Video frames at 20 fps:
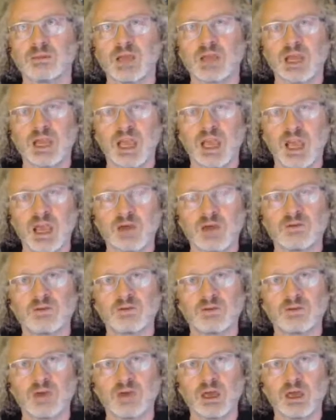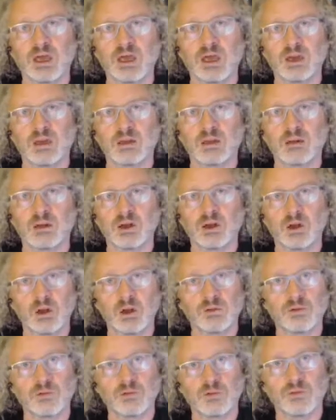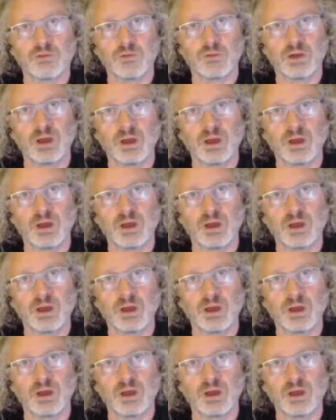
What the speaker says: they have a lot of